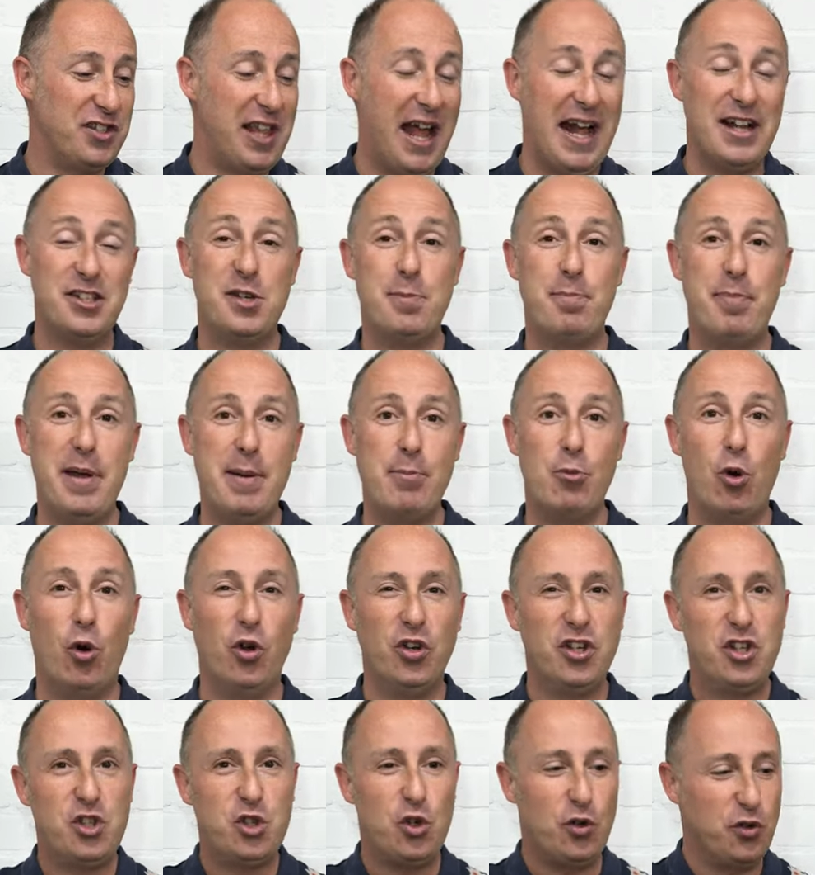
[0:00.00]
adds a bit more
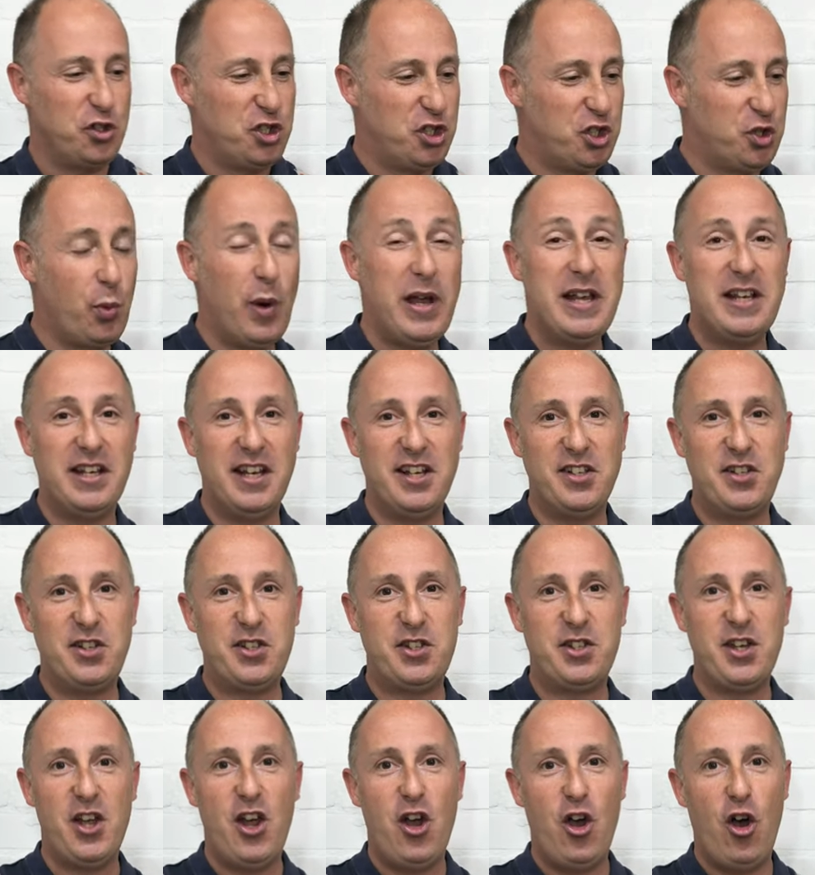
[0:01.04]
the sort of sweetness